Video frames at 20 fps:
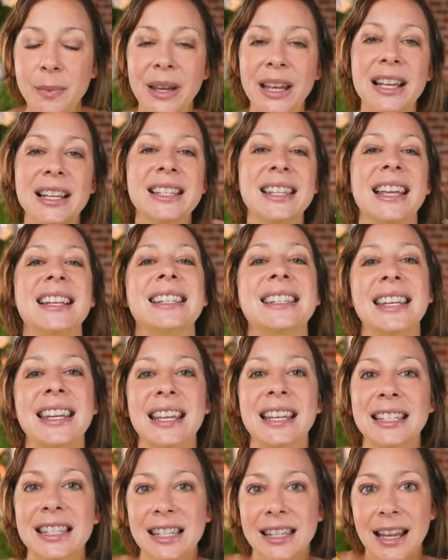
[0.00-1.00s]
because they see
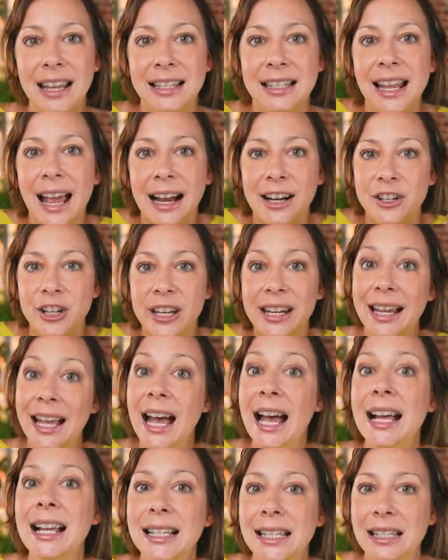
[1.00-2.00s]
it's actually
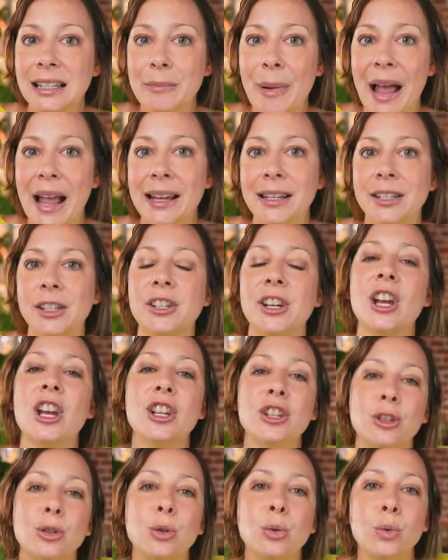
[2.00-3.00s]
customized
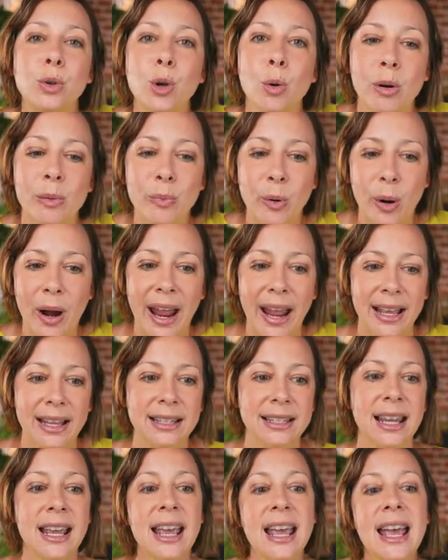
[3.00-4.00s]
to your
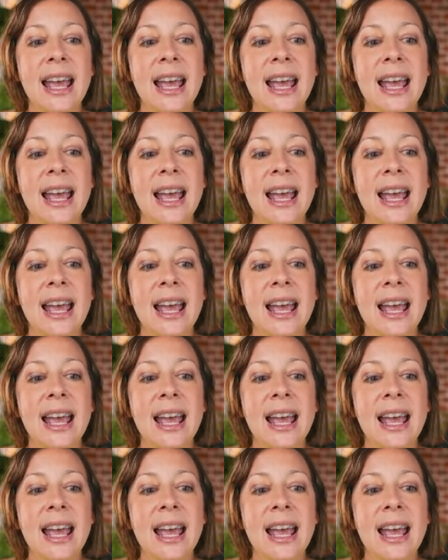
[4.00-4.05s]
brand.